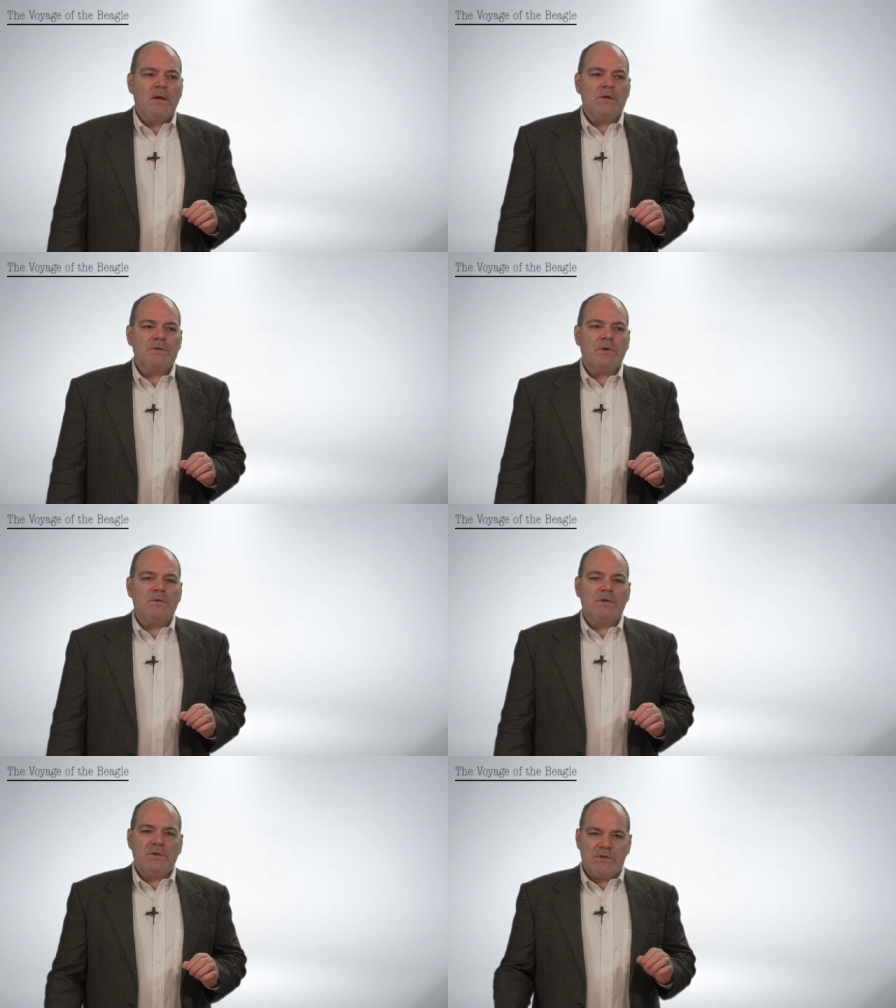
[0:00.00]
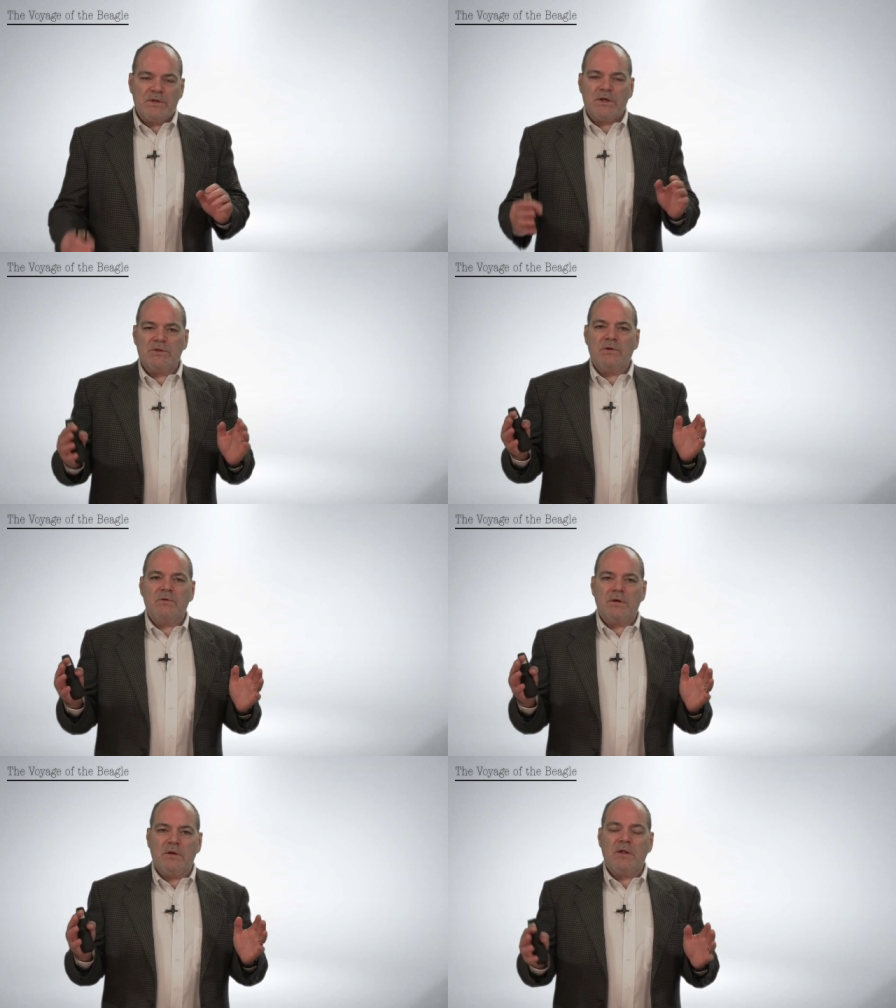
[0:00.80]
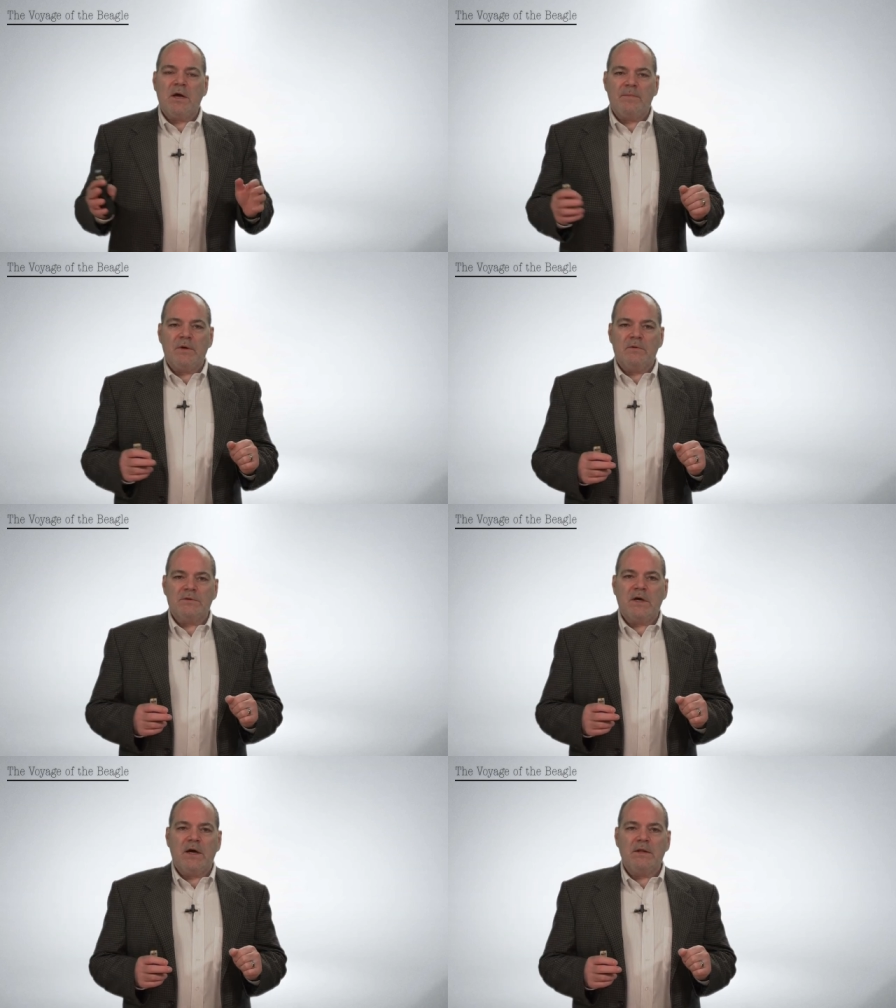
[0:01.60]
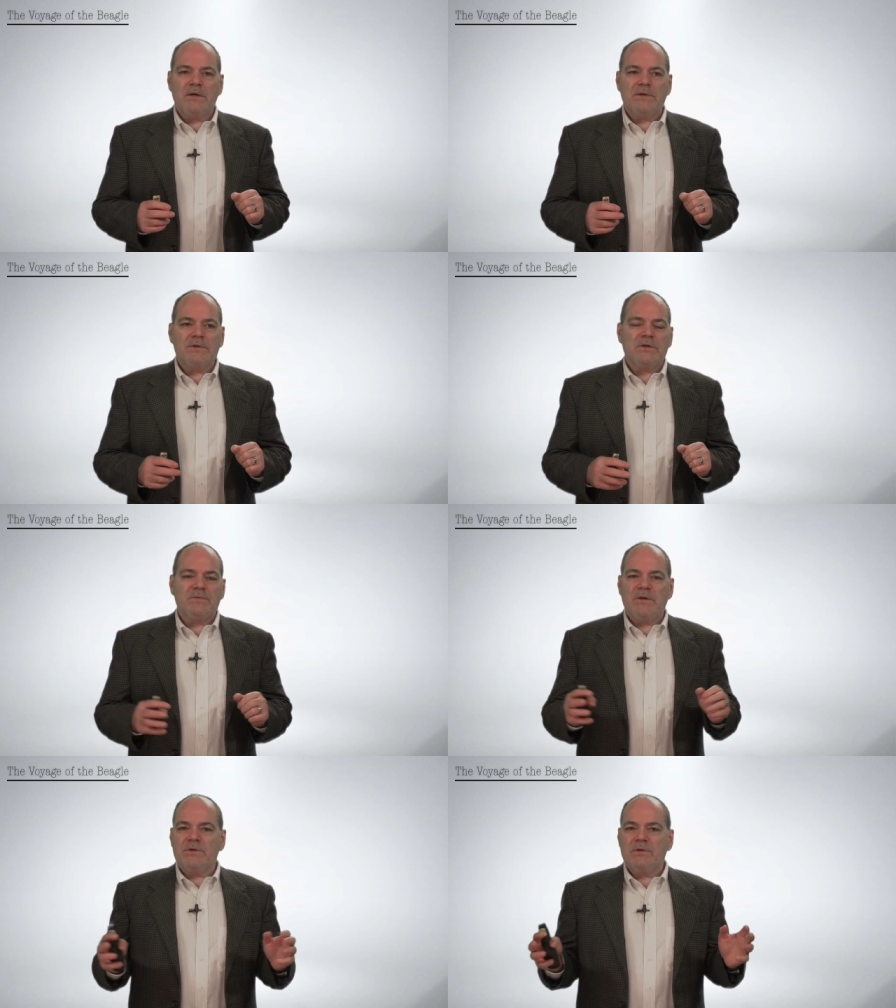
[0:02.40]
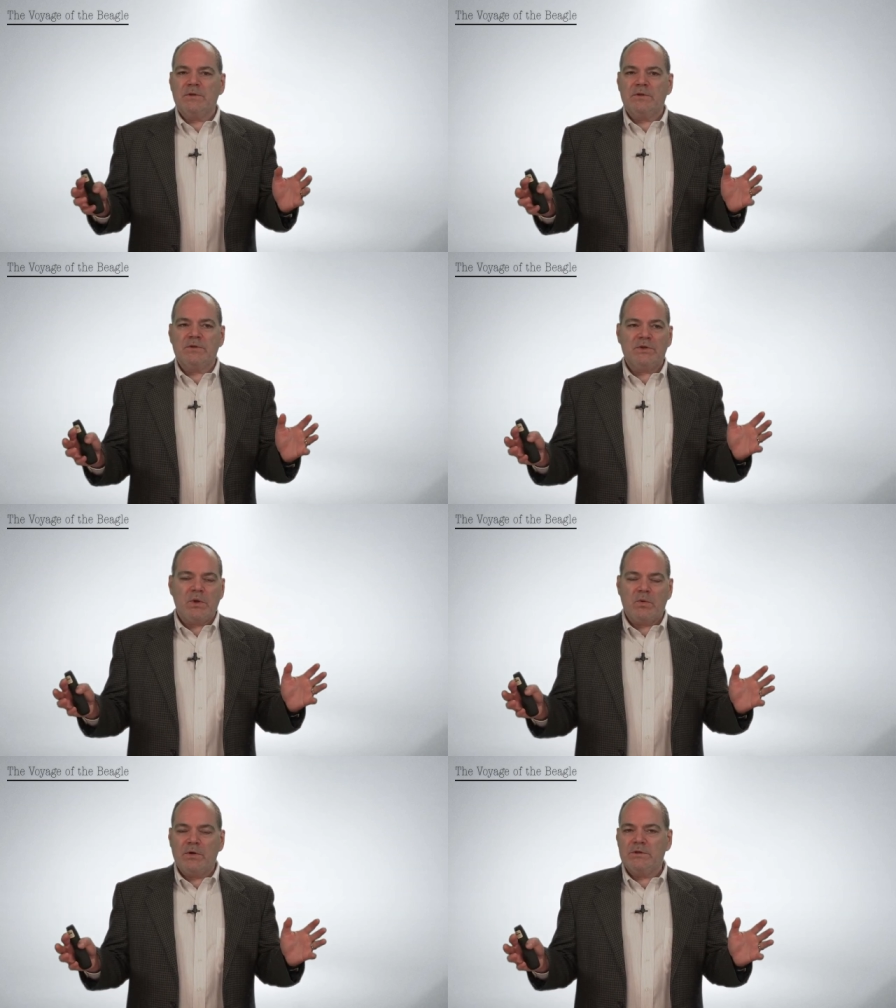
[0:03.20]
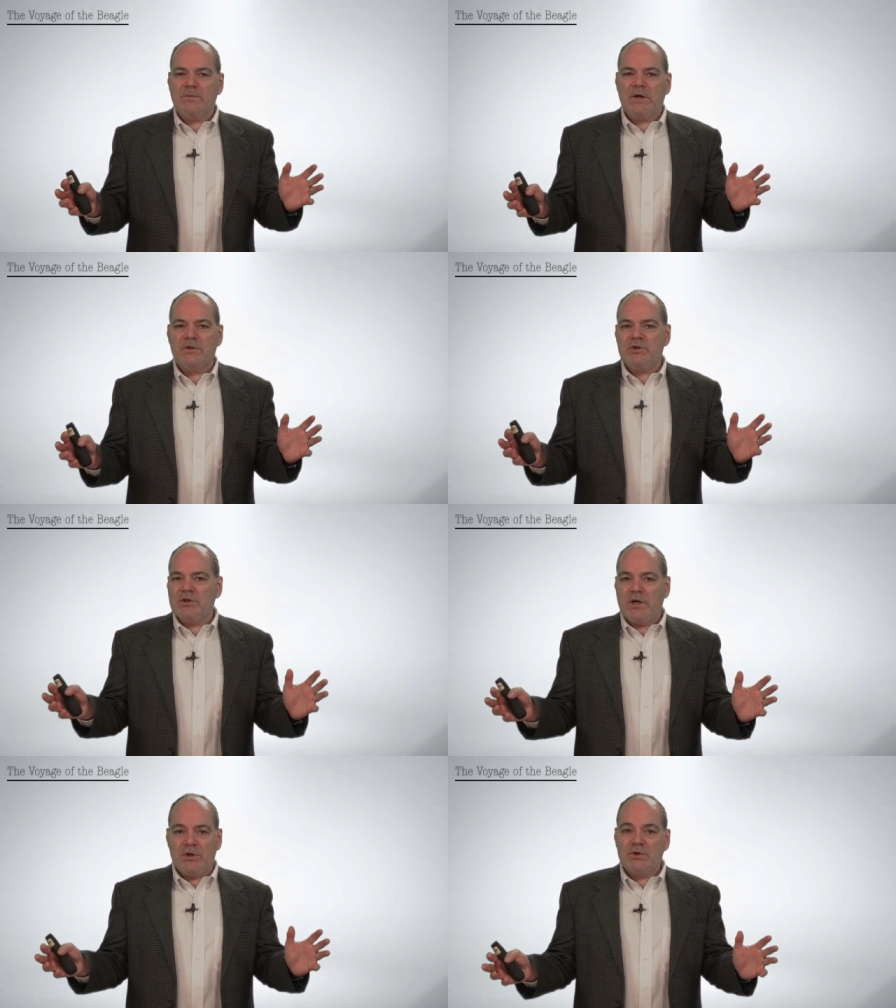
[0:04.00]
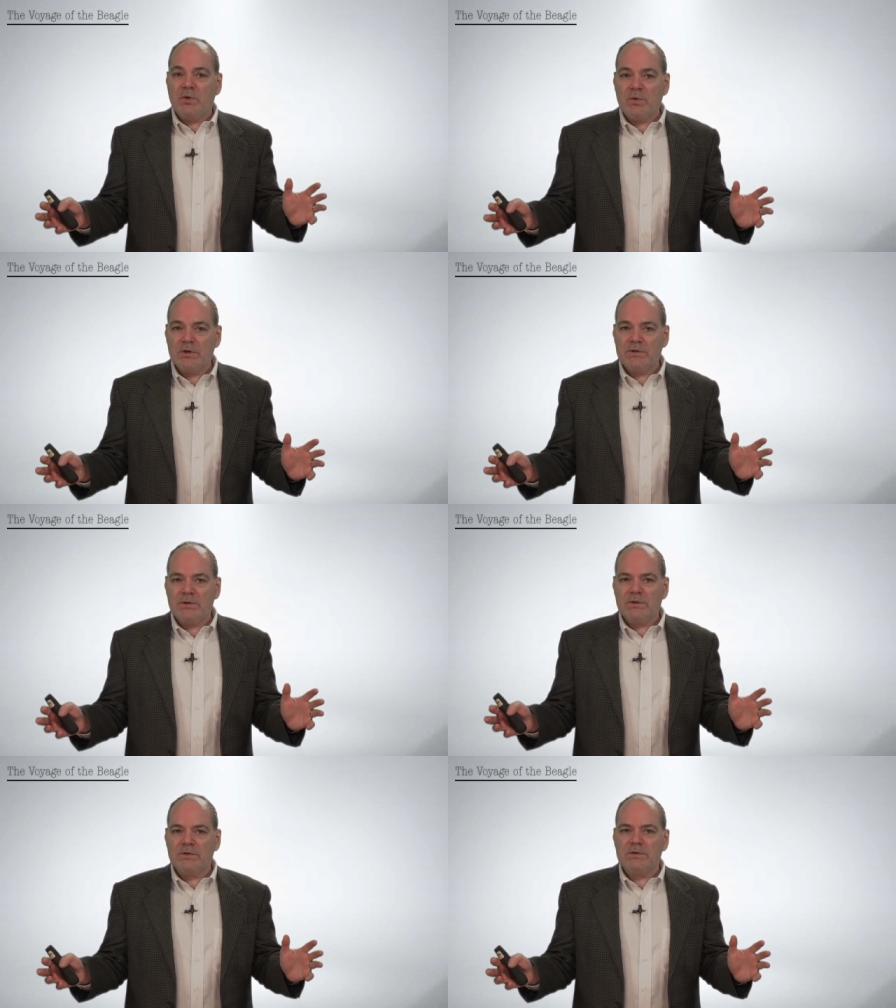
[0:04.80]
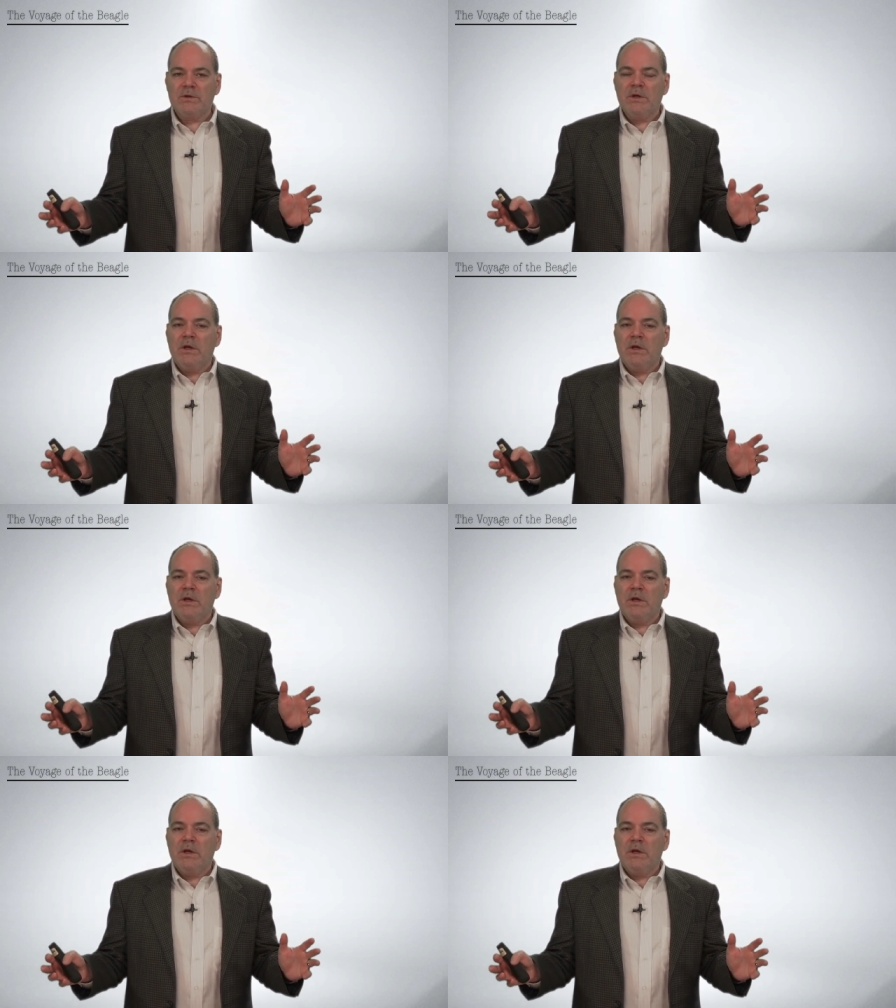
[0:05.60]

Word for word: And so the, the section on the Galapagos Islands, especially the stories about the giant tortoises,